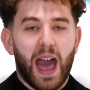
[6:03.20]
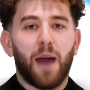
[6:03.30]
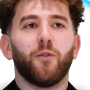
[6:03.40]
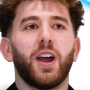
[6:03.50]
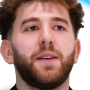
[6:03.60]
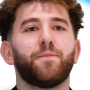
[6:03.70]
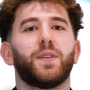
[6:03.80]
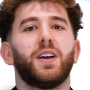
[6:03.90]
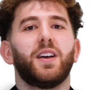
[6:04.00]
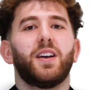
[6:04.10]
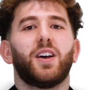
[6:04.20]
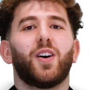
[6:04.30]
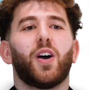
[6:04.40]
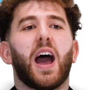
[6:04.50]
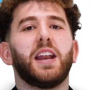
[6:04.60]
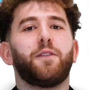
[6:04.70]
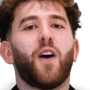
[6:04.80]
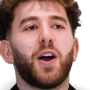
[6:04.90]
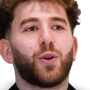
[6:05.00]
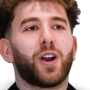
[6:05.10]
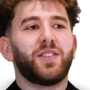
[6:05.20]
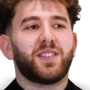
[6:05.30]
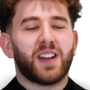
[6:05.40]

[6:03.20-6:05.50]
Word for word: Henry, Oh my Any God. final closing